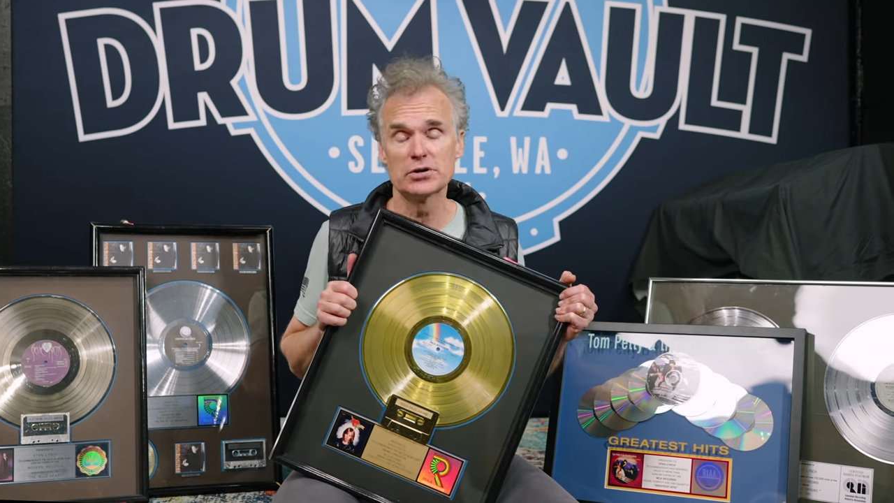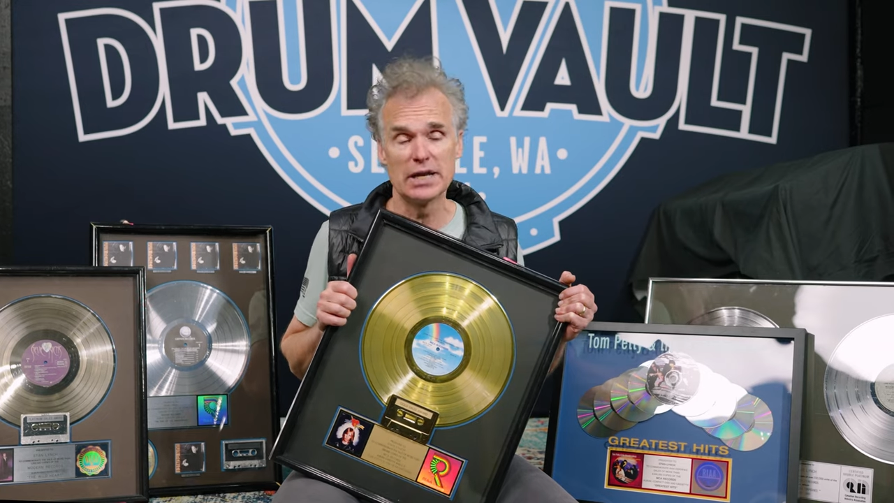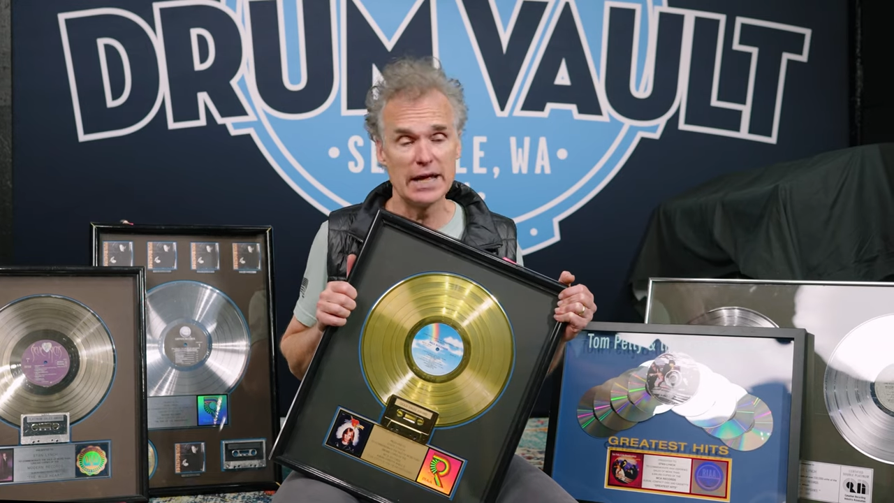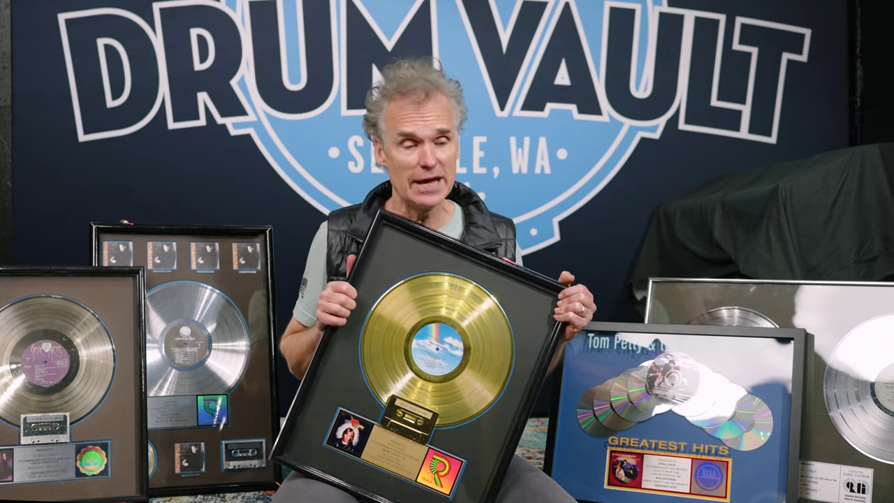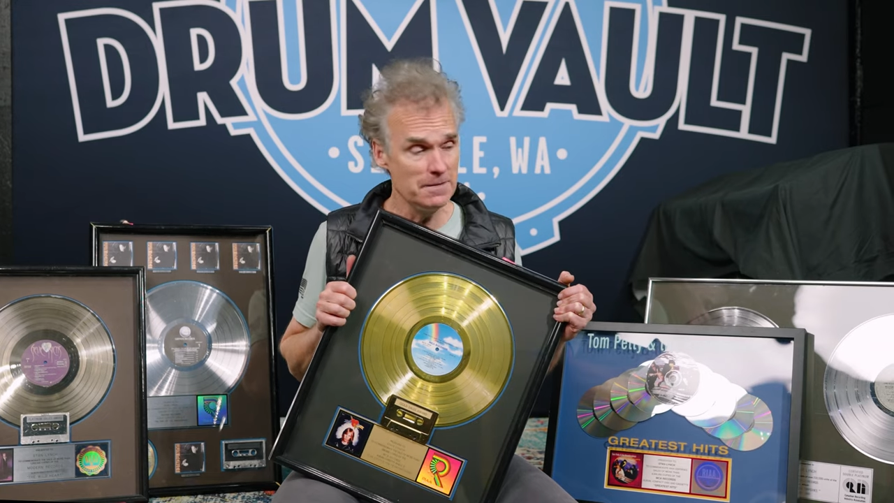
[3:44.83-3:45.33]

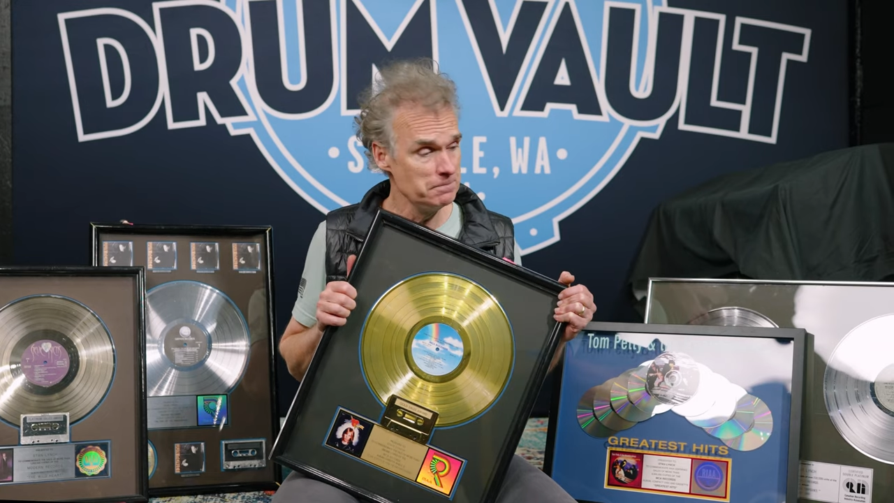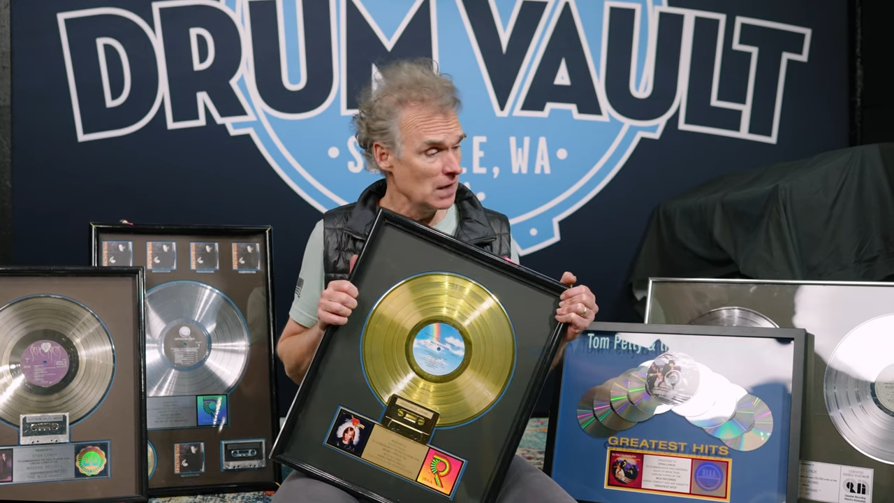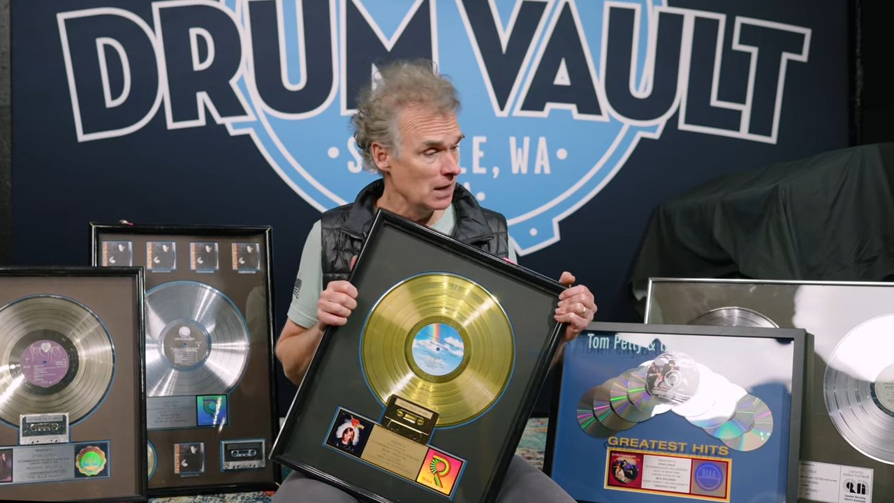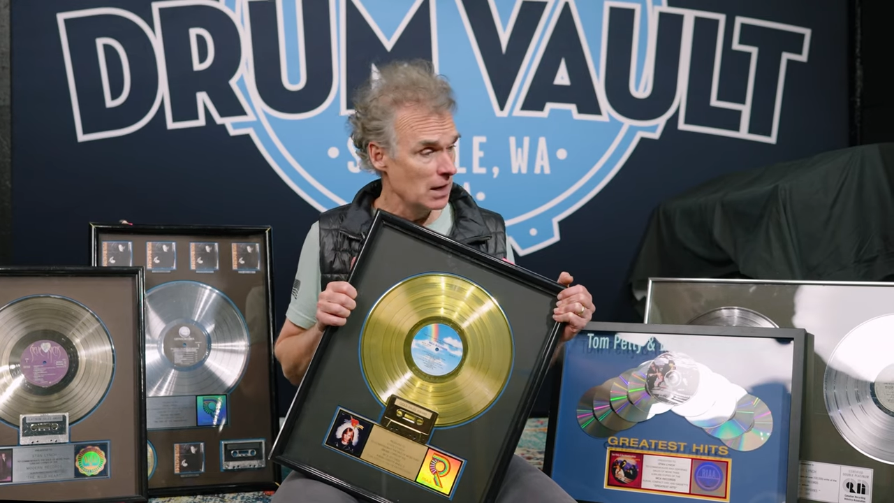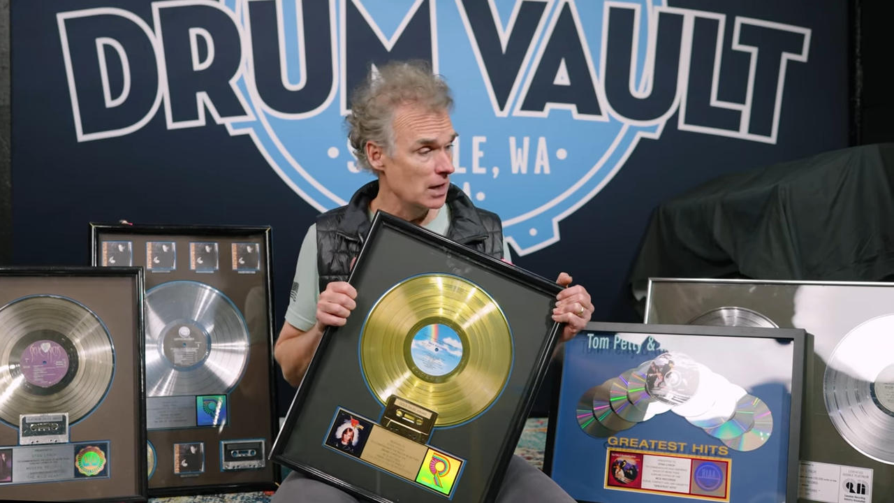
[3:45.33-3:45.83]
today.
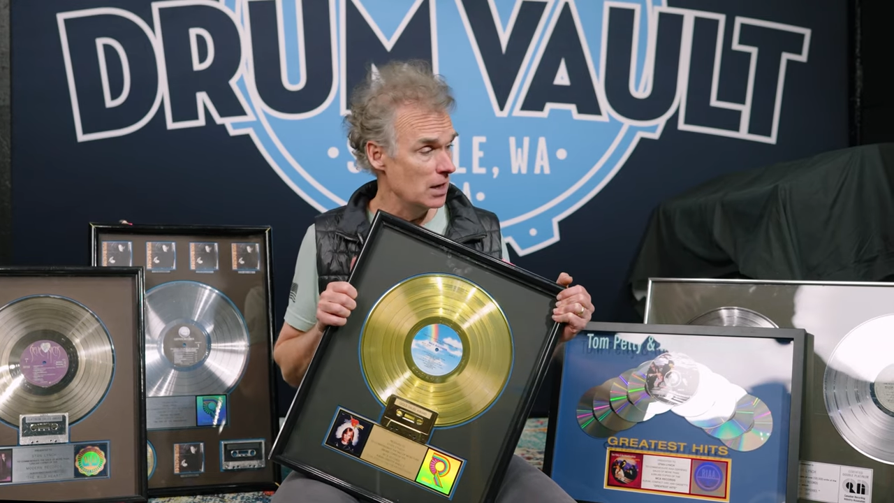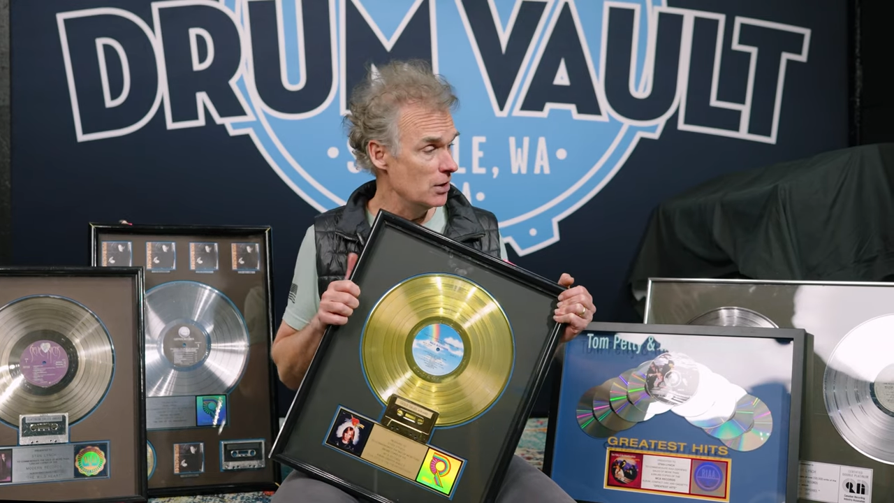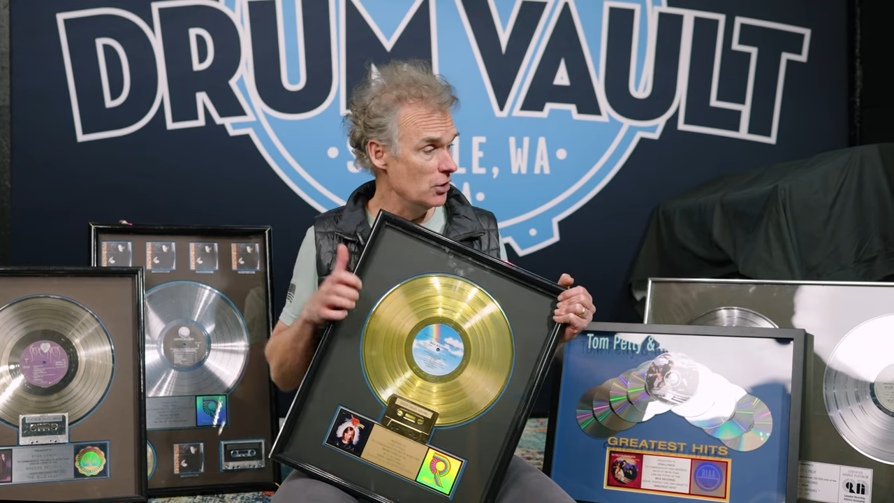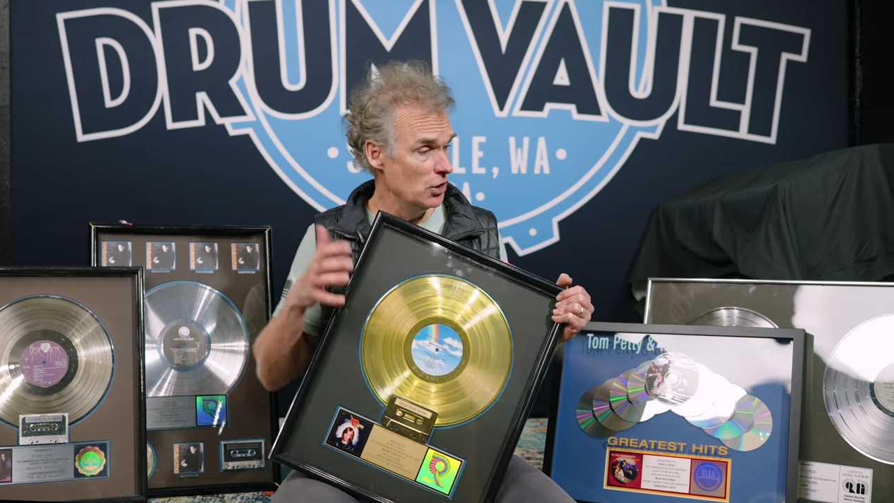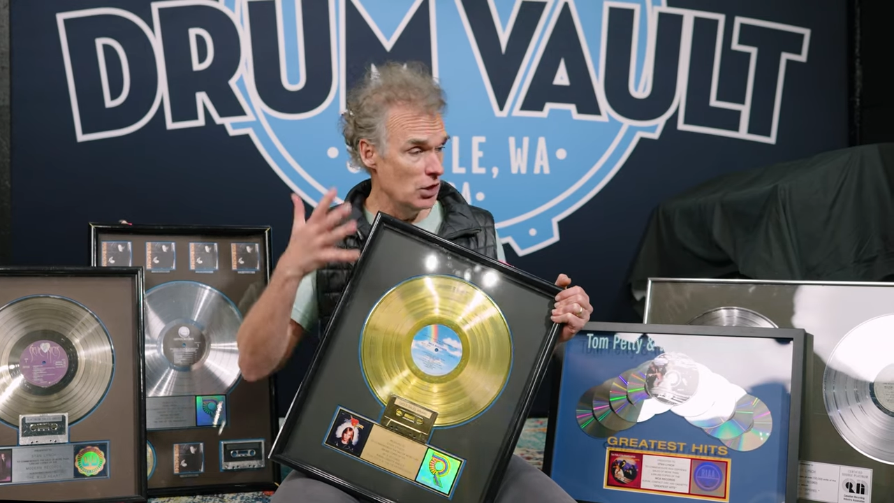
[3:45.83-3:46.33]

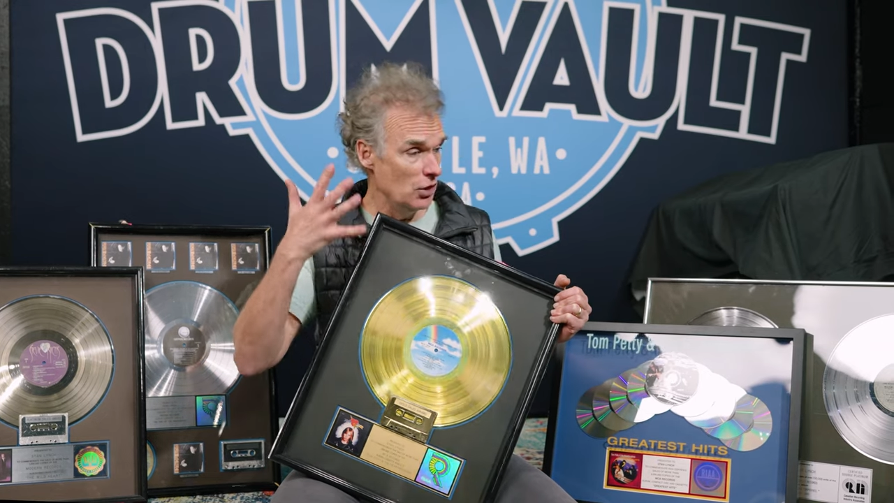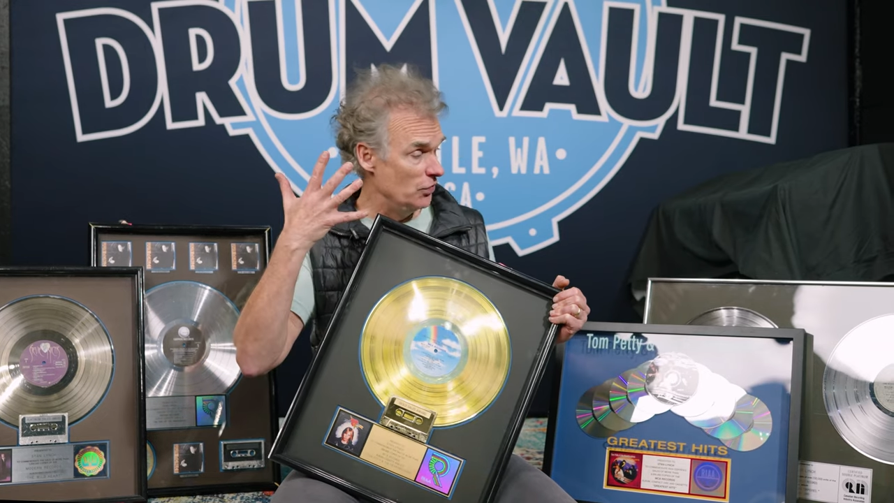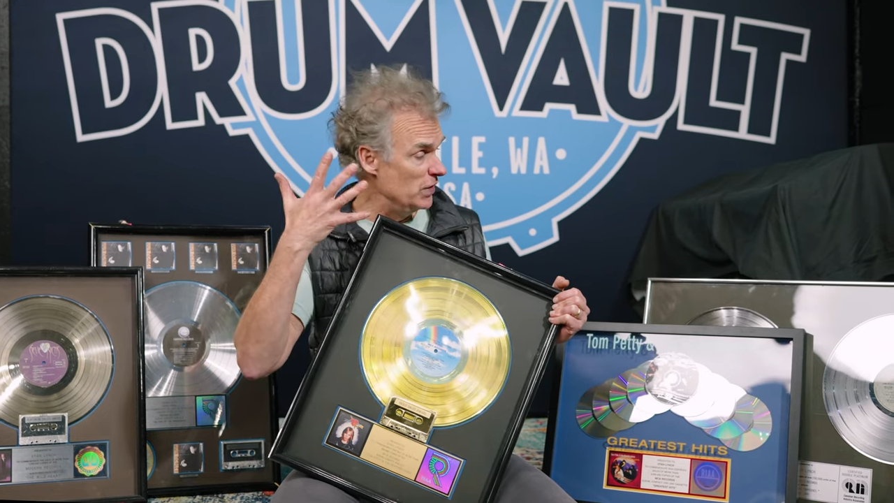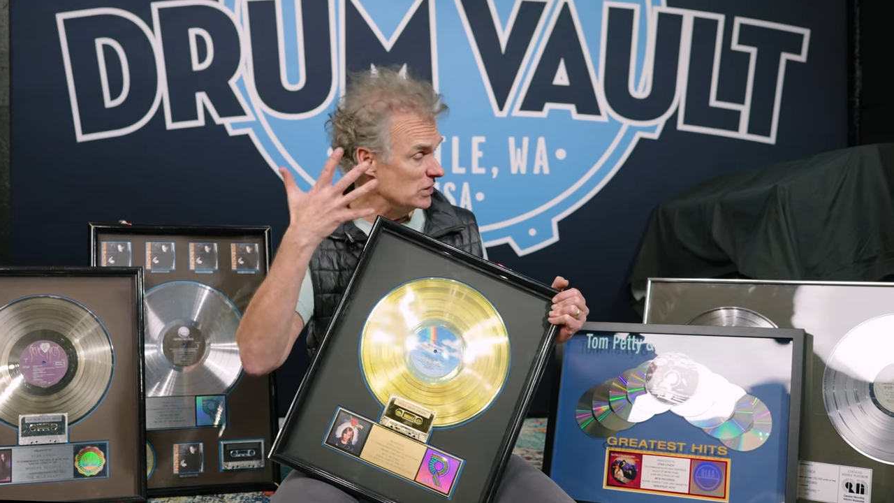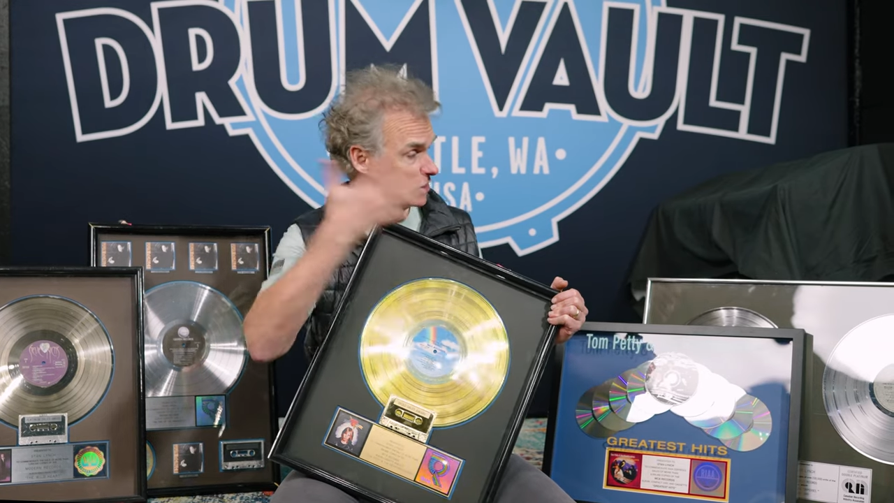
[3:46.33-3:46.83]

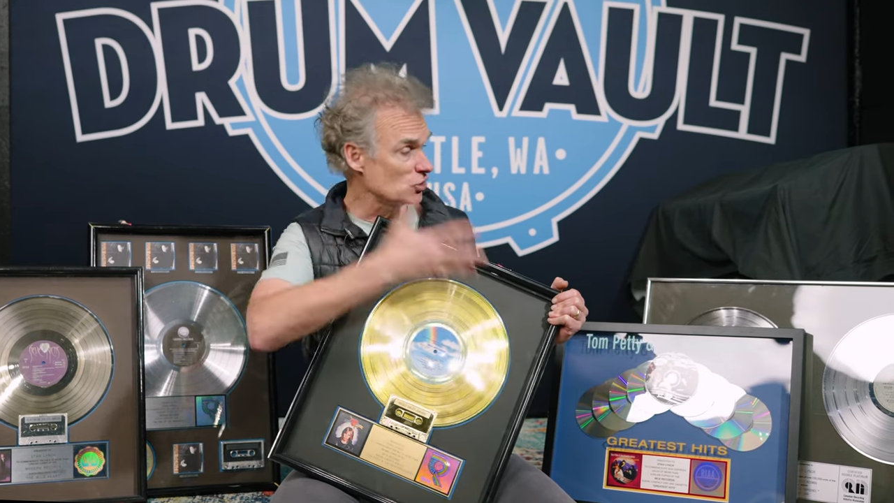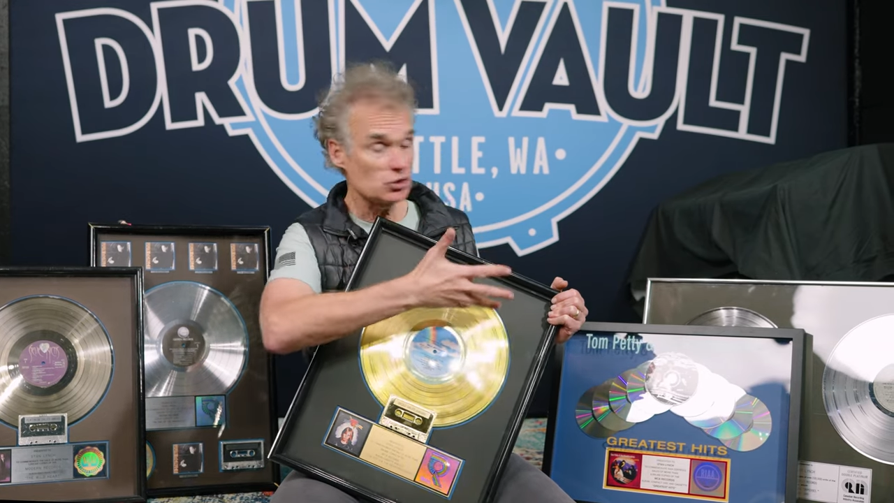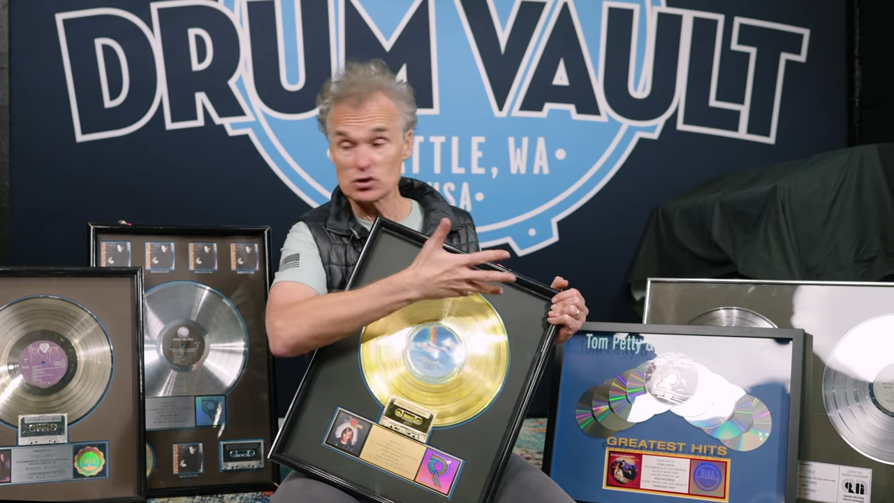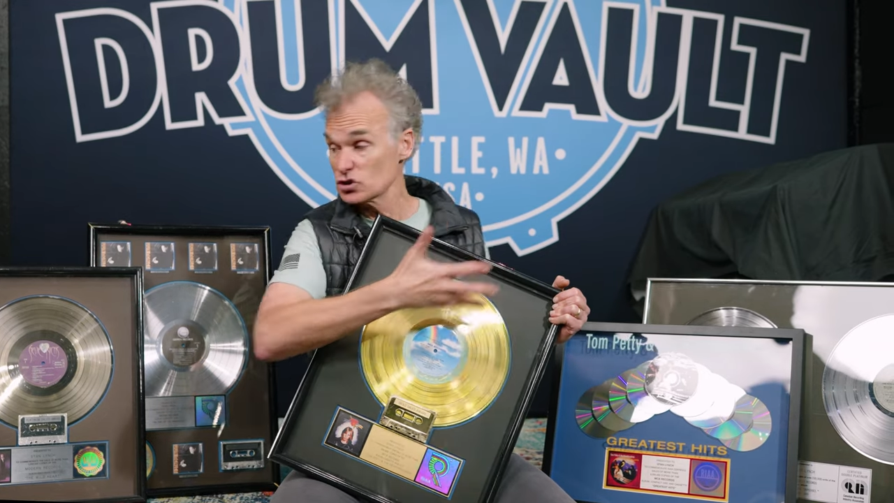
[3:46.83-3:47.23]
This is just a